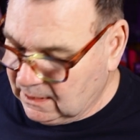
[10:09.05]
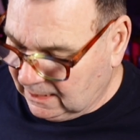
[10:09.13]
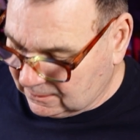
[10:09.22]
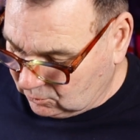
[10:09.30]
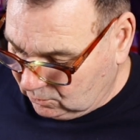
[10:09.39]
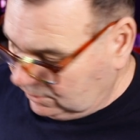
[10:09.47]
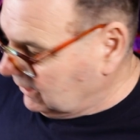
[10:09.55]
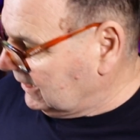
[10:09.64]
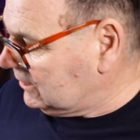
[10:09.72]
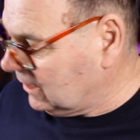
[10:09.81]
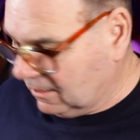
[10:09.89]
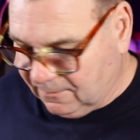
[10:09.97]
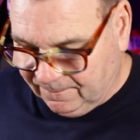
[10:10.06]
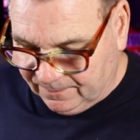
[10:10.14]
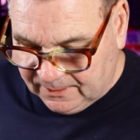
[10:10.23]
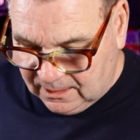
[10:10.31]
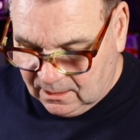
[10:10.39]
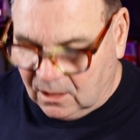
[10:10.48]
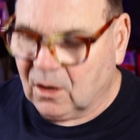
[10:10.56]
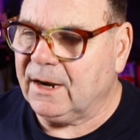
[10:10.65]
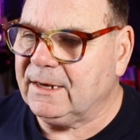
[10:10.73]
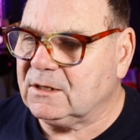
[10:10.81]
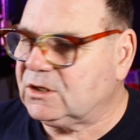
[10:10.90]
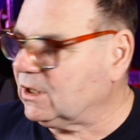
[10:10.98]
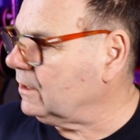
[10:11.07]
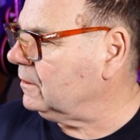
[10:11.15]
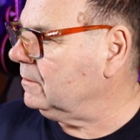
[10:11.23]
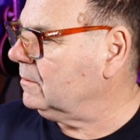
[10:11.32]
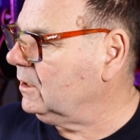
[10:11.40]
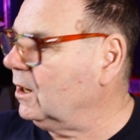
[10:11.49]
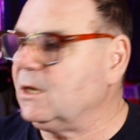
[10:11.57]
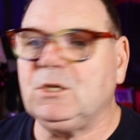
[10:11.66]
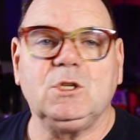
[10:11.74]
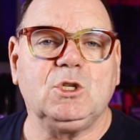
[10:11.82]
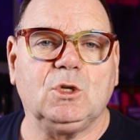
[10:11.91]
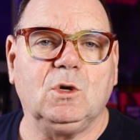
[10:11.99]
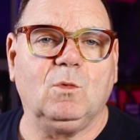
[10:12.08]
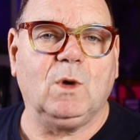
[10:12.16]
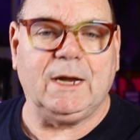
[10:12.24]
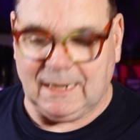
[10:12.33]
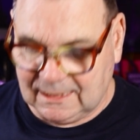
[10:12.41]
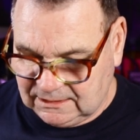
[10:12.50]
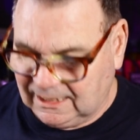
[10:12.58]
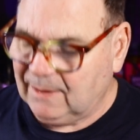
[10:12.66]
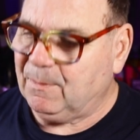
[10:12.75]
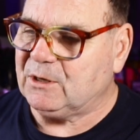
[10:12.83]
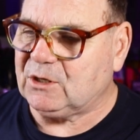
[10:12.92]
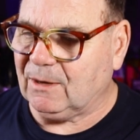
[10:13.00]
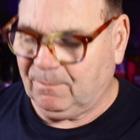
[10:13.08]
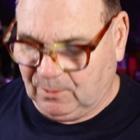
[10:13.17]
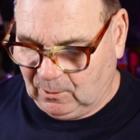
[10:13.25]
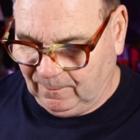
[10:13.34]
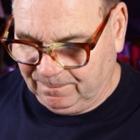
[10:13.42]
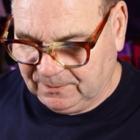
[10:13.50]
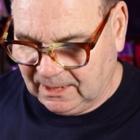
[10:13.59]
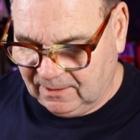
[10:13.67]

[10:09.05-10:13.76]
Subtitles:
That's all you need to know. All right, so nice and short one. Let's keep it simple.